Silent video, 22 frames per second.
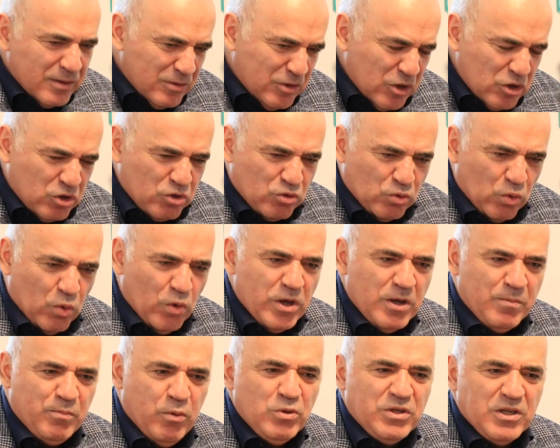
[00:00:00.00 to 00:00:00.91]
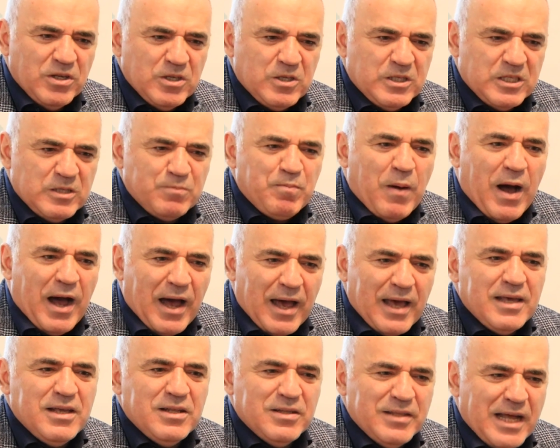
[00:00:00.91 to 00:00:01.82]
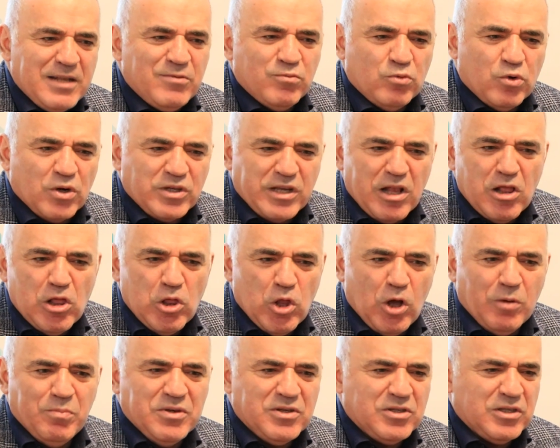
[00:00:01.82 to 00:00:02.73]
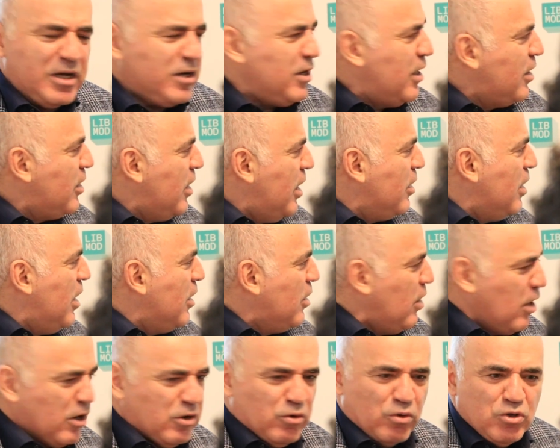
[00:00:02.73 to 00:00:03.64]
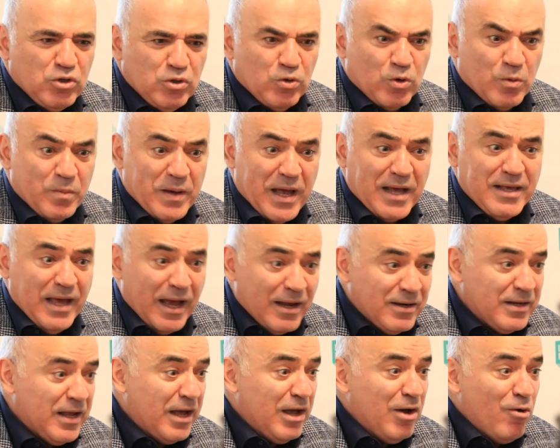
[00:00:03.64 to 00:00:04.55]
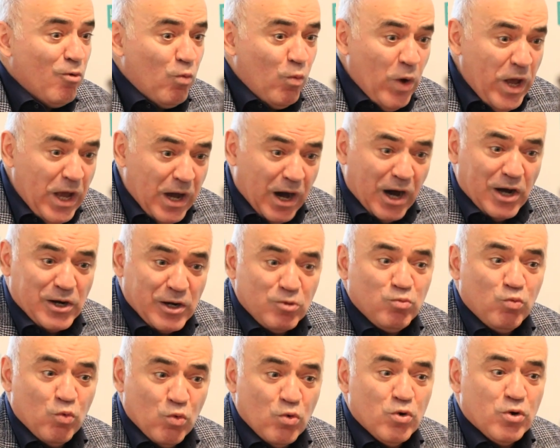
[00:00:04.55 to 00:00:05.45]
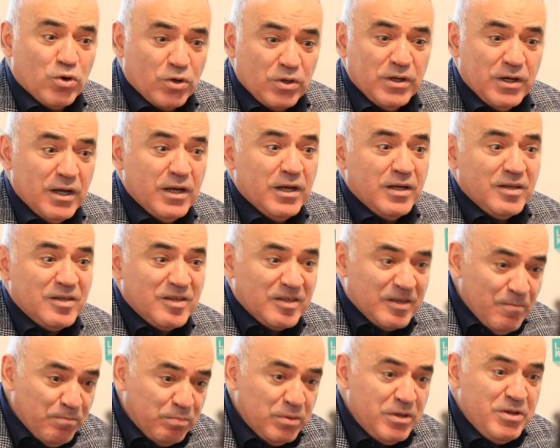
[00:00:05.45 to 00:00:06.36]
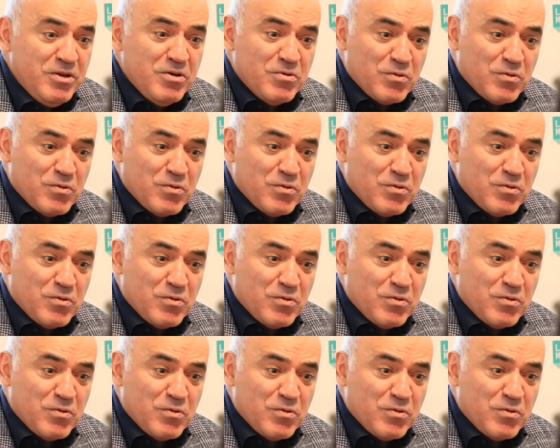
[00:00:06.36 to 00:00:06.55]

destroying Putin's spy networks and lobbyists across Europe. Again, we are at war. Simply